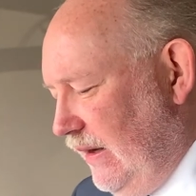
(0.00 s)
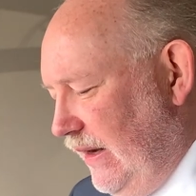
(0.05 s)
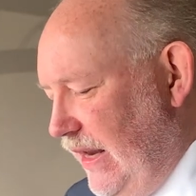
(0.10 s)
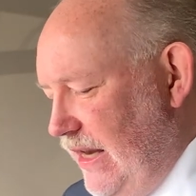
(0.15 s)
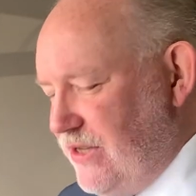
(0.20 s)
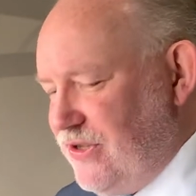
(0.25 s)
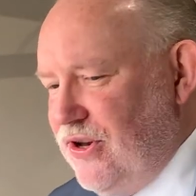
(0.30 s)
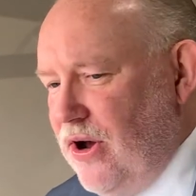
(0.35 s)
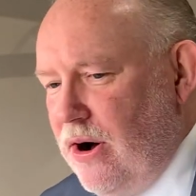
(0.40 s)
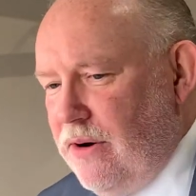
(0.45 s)

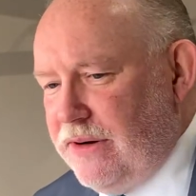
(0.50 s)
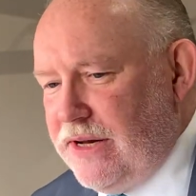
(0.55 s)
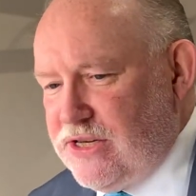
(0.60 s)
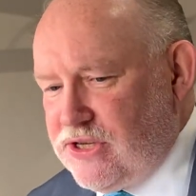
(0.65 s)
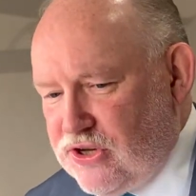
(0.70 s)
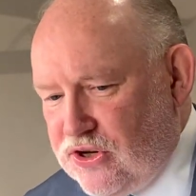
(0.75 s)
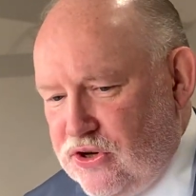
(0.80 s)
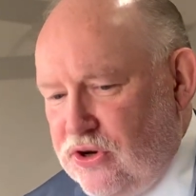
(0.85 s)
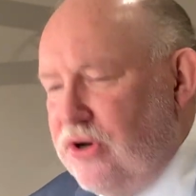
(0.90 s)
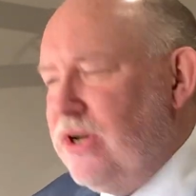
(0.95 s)
He's known
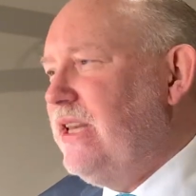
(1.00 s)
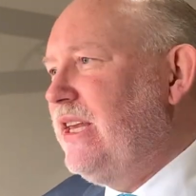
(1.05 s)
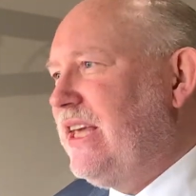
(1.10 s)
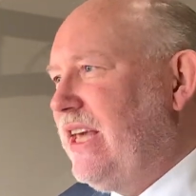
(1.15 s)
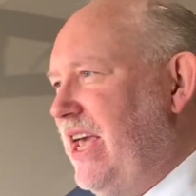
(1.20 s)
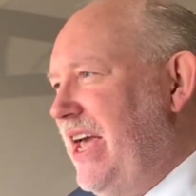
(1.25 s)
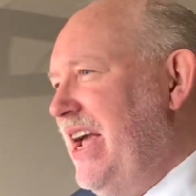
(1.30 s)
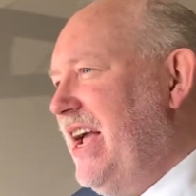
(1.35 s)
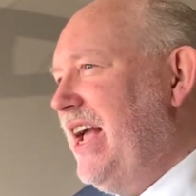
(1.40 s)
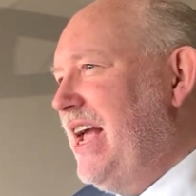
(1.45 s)
as good
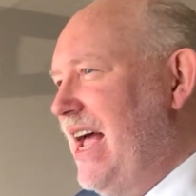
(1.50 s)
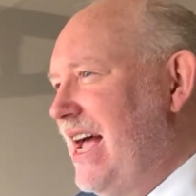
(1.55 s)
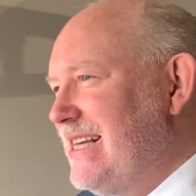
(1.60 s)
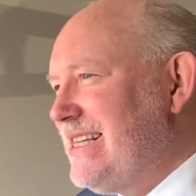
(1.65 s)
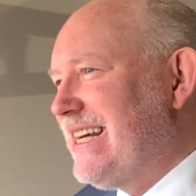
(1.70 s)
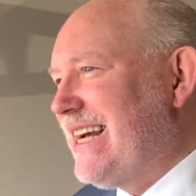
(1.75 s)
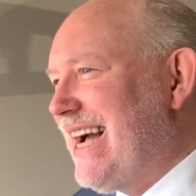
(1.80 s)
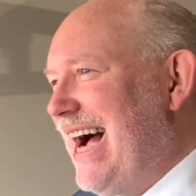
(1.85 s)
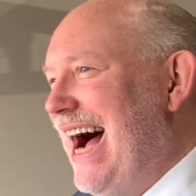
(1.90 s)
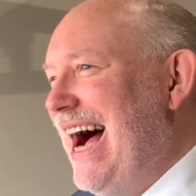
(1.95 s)
King
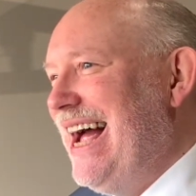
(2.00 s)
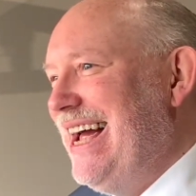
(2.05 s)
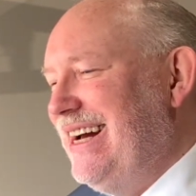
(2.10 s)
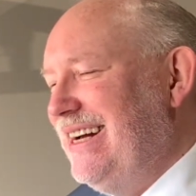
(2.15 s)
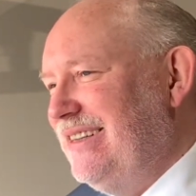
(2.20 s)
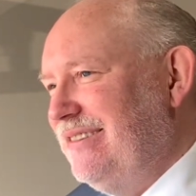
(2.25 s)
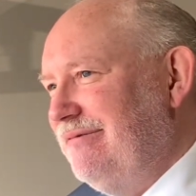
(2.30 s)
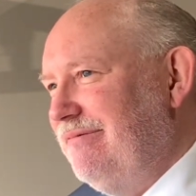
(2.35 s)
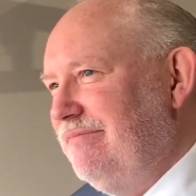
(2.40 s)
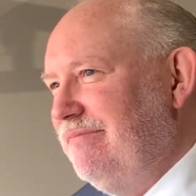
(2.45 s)

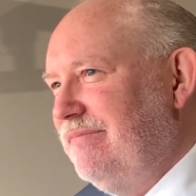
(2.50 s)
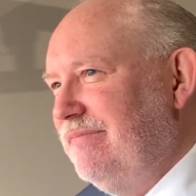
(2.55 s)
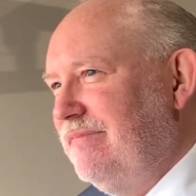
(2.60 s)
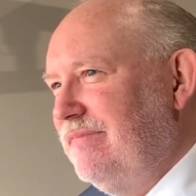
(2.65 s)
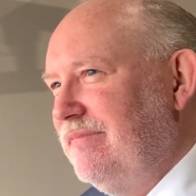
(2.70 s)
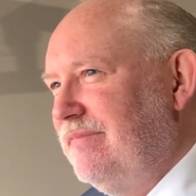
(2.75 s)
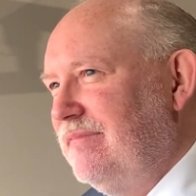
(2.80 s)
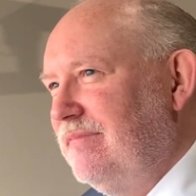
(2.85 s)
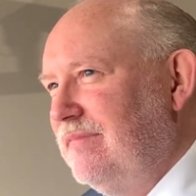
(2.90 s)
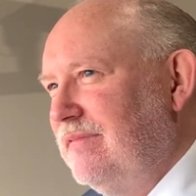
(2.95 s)
Hezekiah.
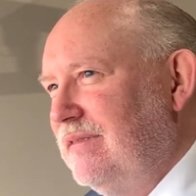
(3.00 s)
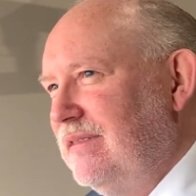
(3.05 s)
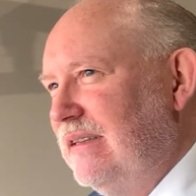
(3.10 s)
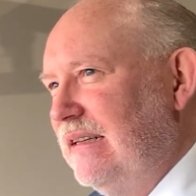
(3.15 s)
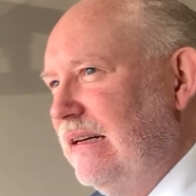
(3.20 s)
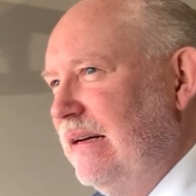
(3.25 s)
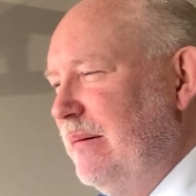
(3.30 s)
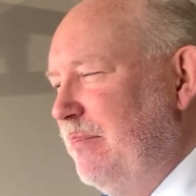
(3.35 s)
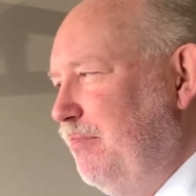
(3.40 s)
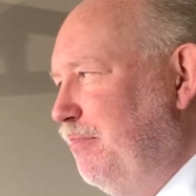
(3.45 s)

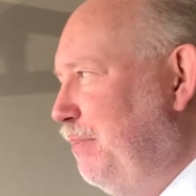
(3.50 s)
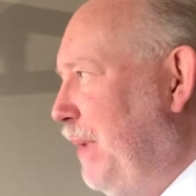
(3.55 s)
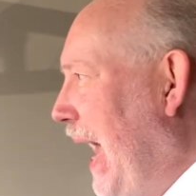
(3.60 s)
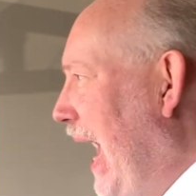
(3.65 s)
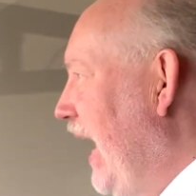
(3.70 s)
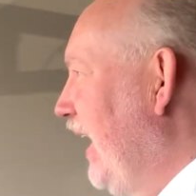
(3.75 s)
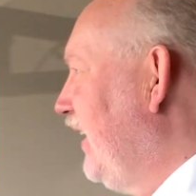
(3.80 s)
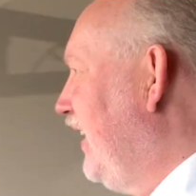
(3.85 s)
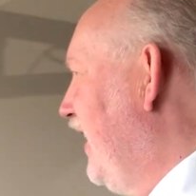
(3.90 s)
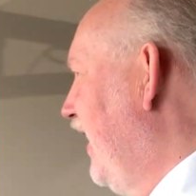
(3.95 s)

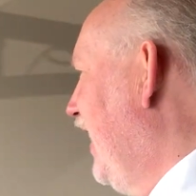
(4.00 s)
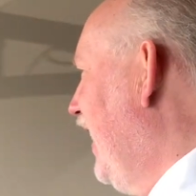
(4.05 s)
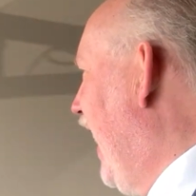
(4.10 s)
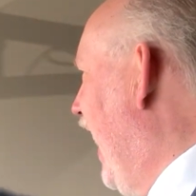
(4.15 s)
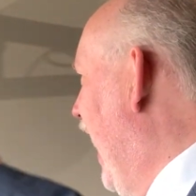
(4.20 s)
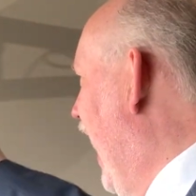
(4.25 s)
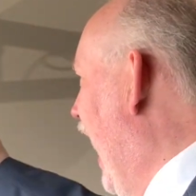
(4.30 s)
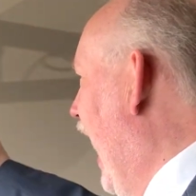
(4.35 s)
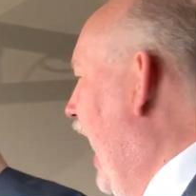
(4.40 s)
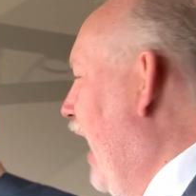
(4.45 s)
Bad King
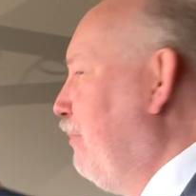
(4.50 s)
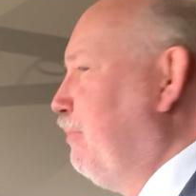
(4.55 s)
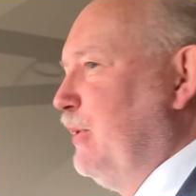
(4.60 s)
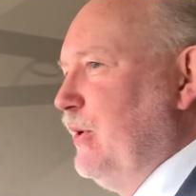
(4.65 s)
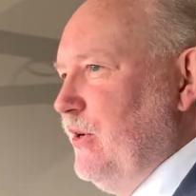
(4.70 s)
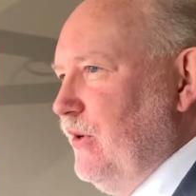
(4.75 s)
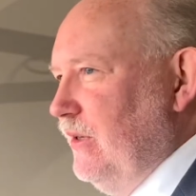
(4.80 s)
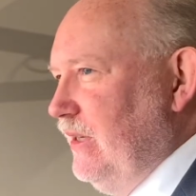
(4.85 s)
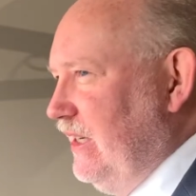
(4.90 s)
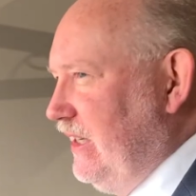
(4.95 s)

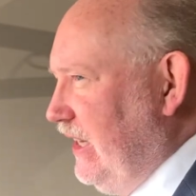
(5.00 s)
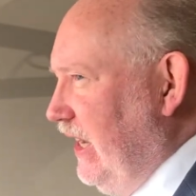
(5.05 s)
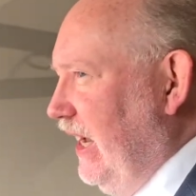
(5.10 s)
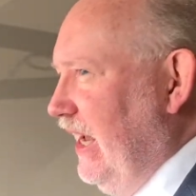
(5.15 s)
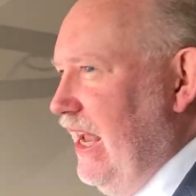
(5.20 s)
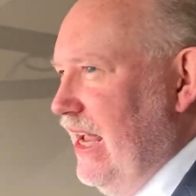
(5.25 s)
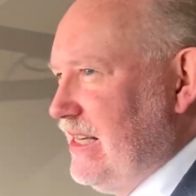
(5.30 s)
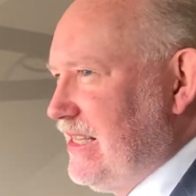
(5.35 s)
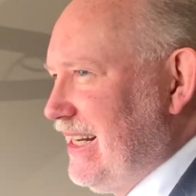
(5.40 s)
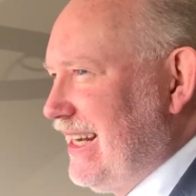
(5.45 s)
Ahab, good
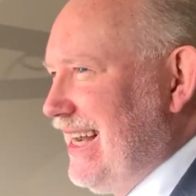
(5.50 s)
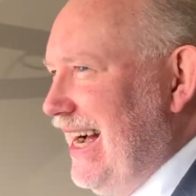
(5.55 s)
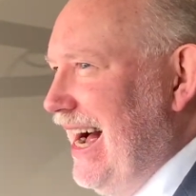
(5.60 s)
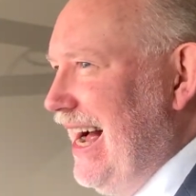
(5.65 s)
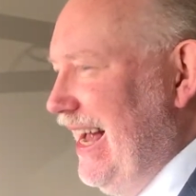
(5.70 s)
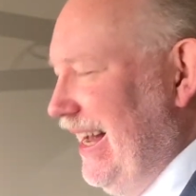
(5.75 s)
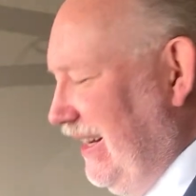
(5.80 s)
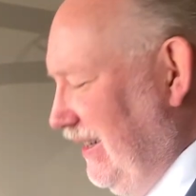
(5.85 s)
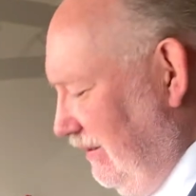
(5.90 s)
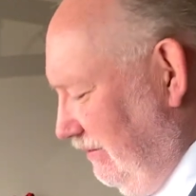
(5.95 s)
King
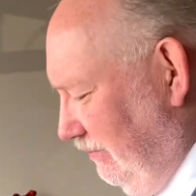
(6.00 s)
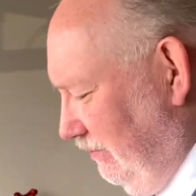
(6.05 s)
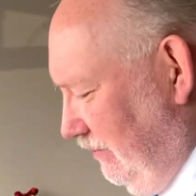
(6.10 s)
Hezekiah.